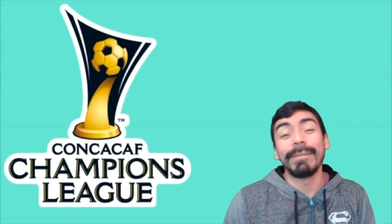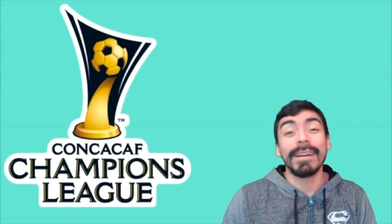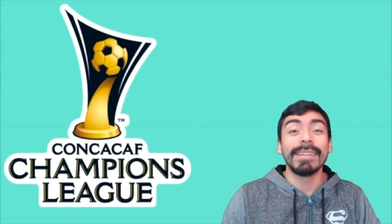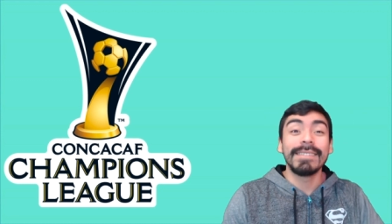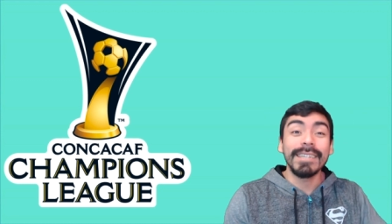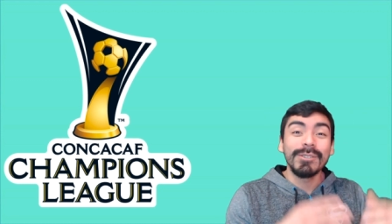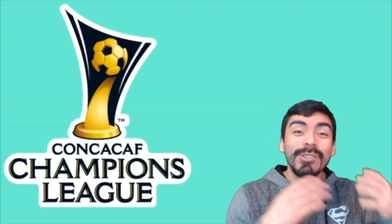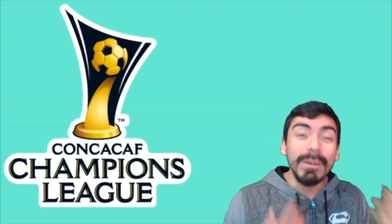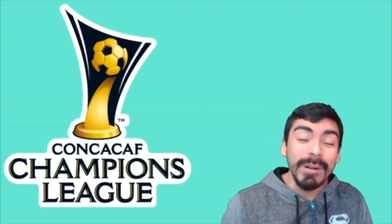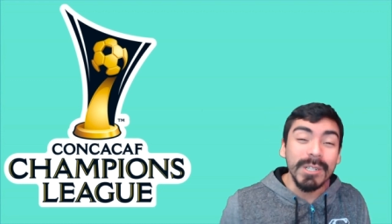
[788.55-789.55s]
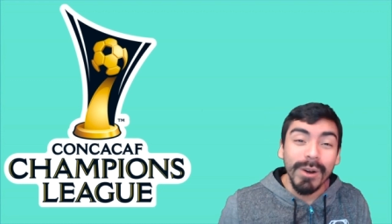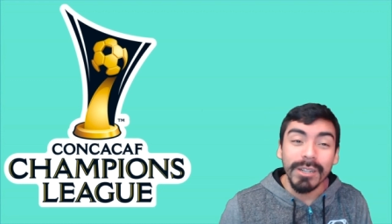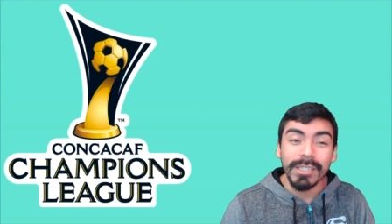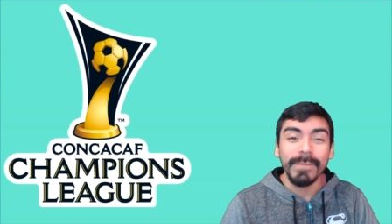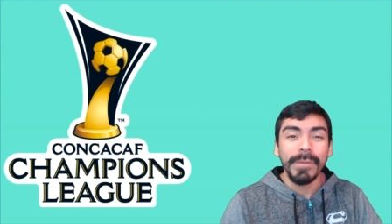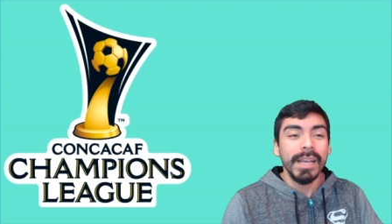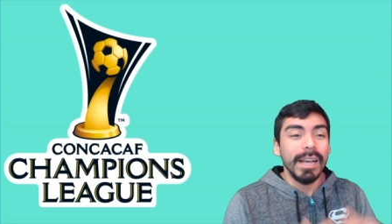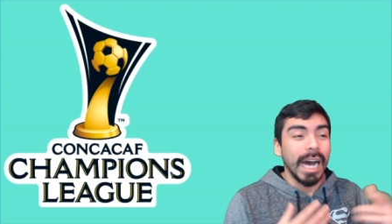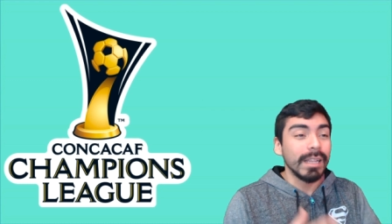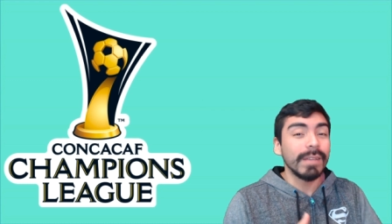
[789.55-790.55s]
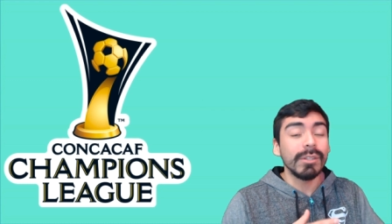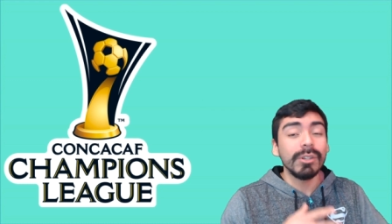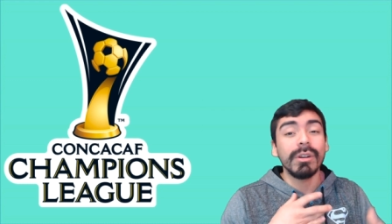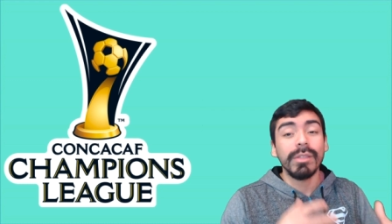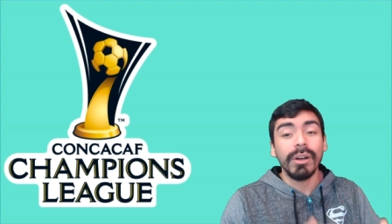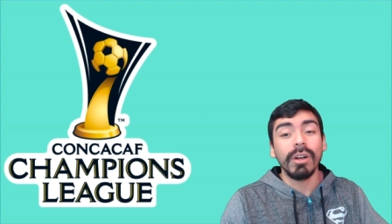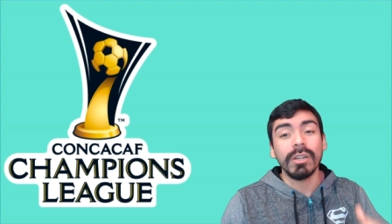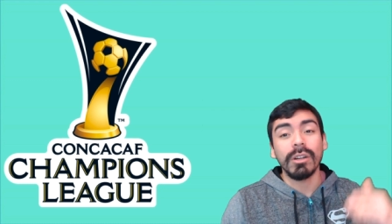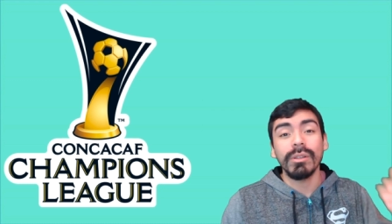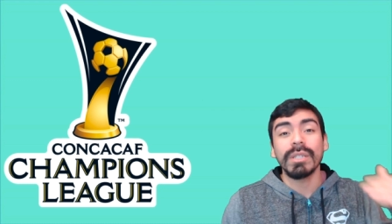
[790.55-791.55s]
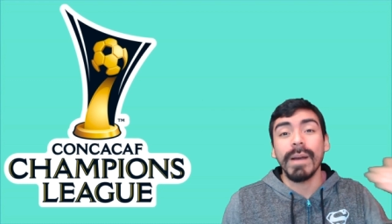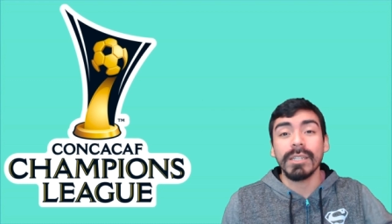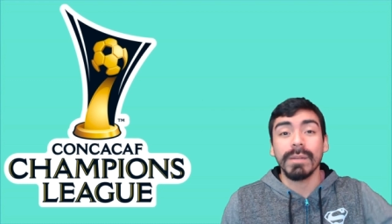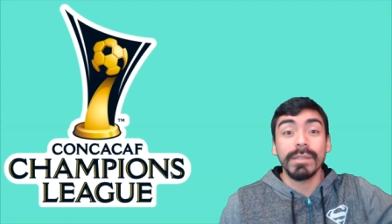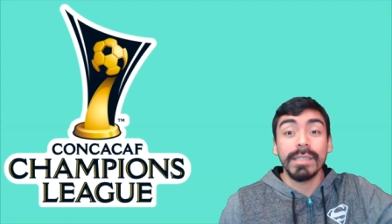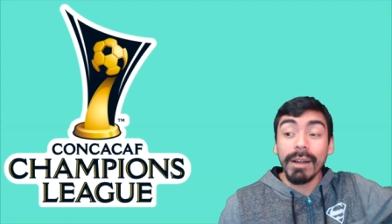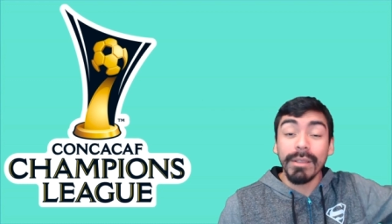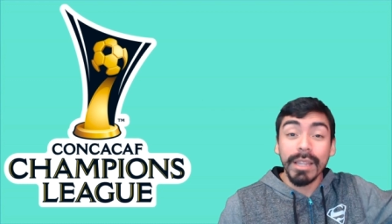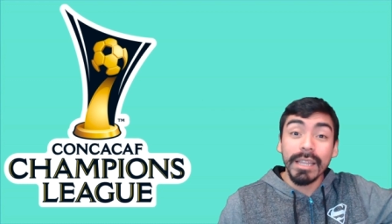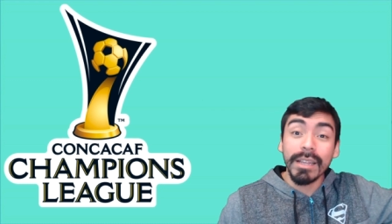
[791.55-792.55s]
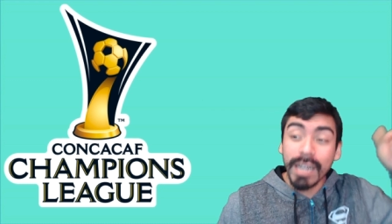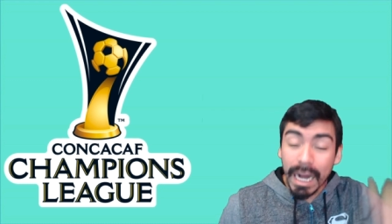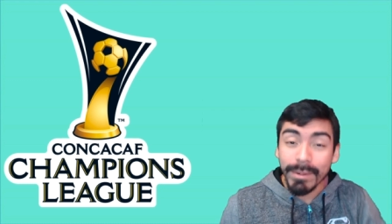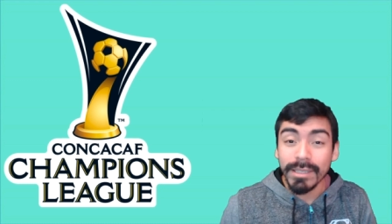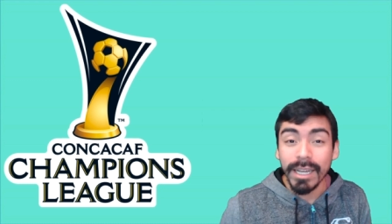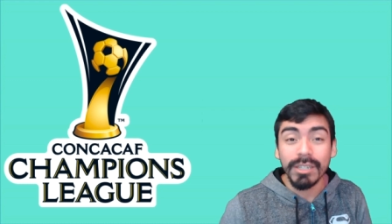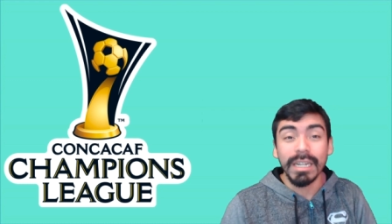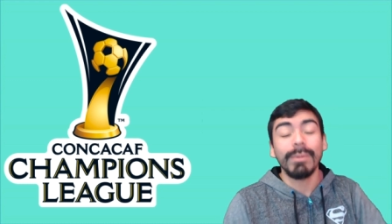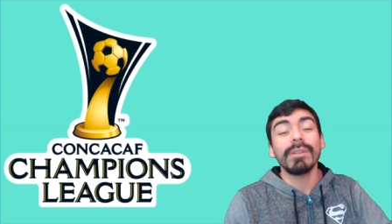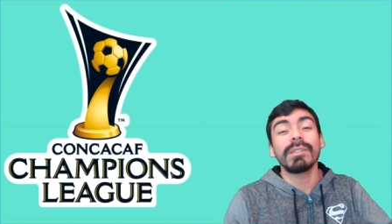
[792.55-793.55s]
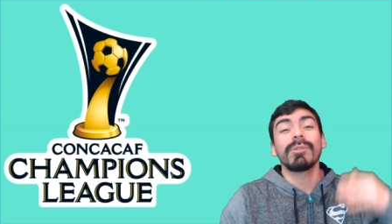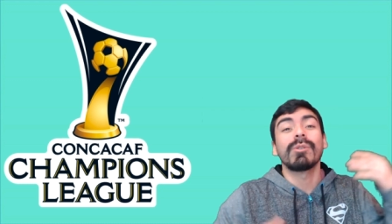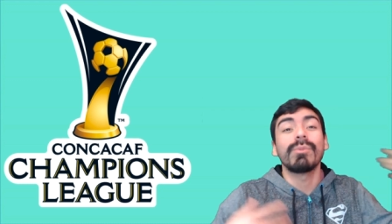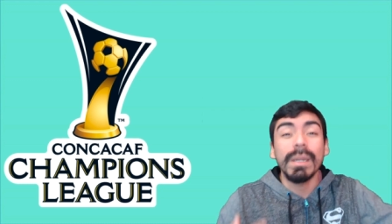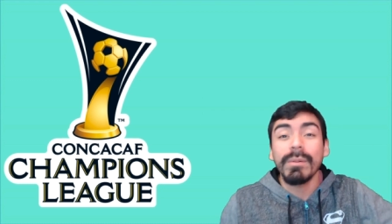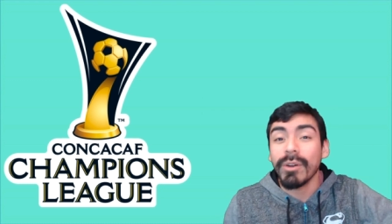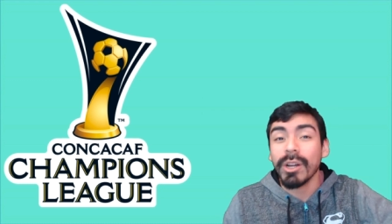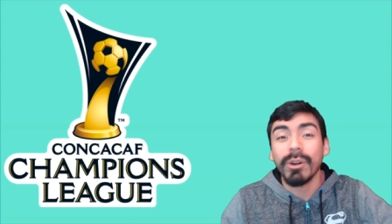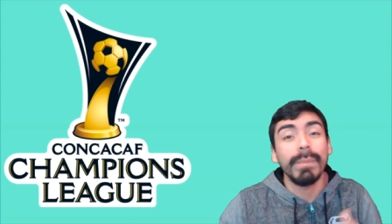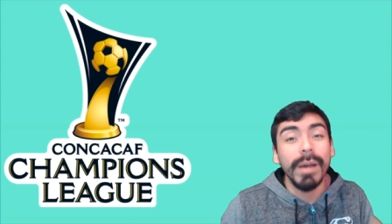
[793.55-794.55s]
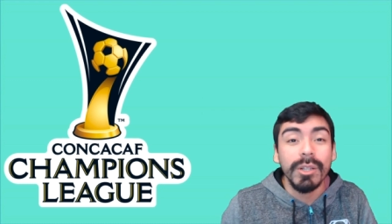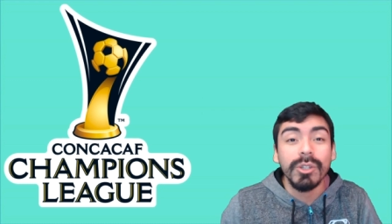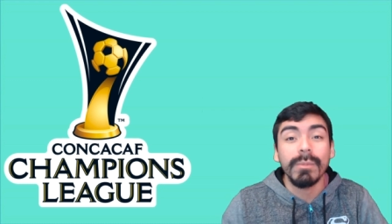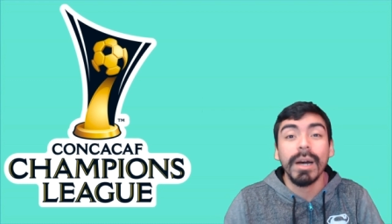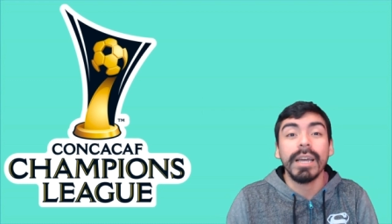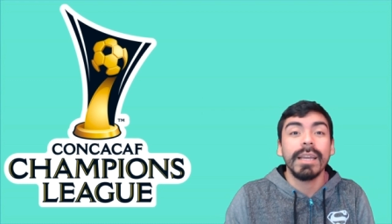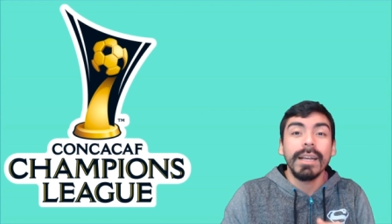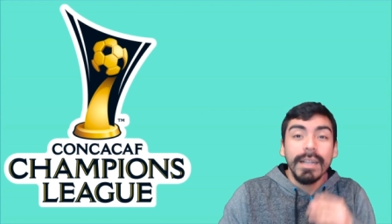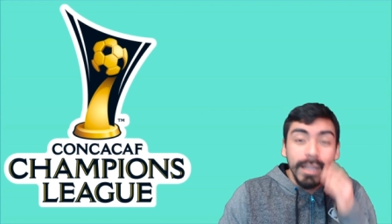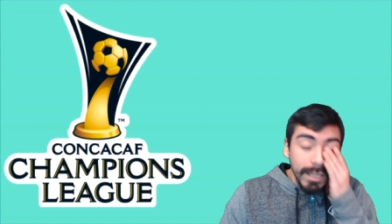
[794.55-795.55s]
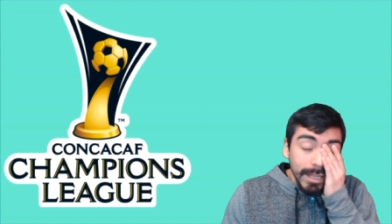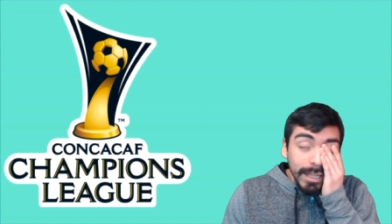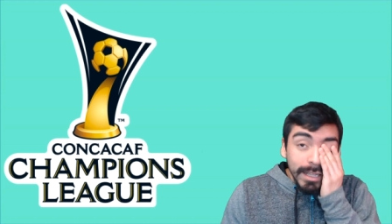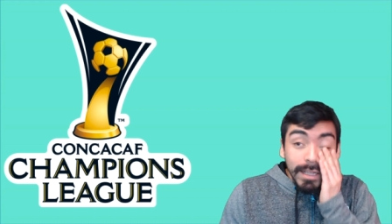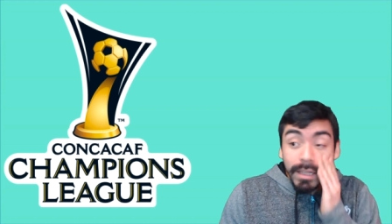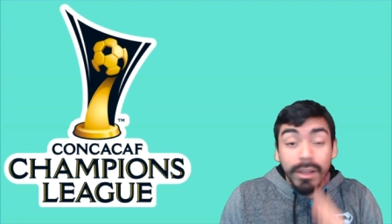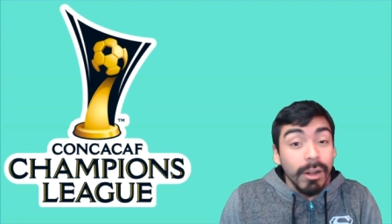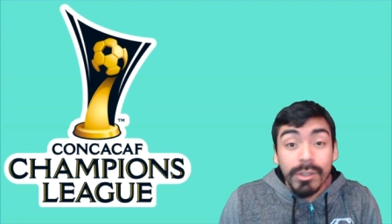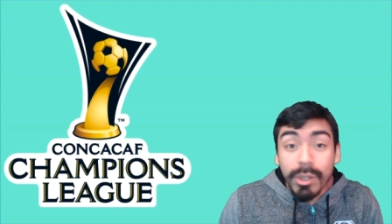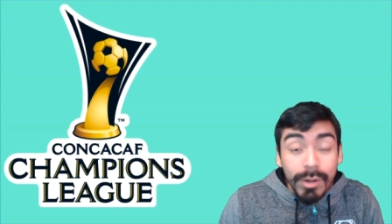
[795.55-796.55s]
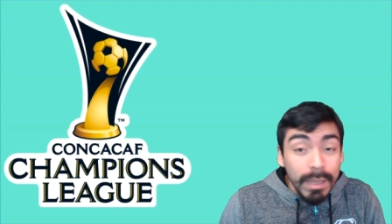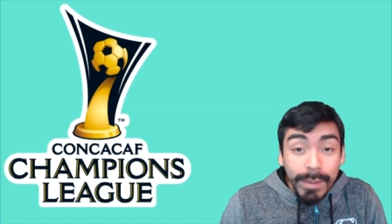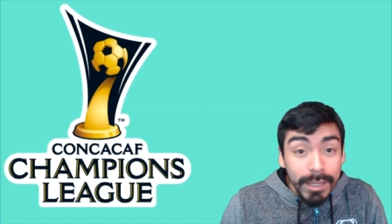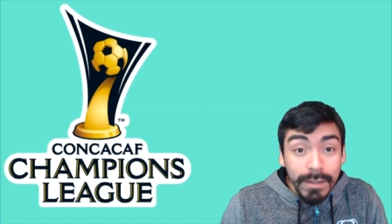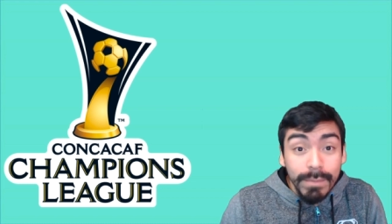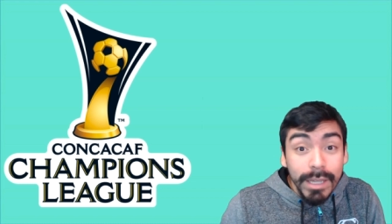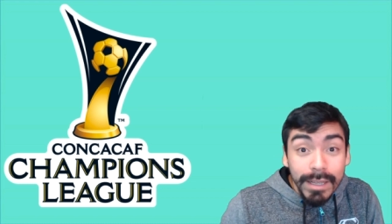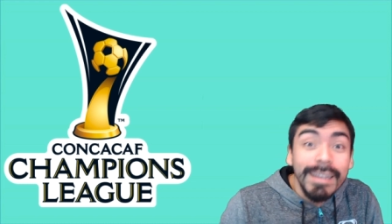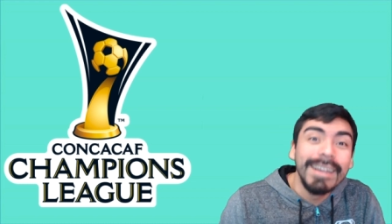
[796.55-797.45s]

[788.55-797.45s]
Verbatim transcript: anyway, guys, thank you so much for watching. I'd love to know your thoughts on all these matchups down in the comment section. I want something to read before I go to bed so my thoughts don't get the best of me.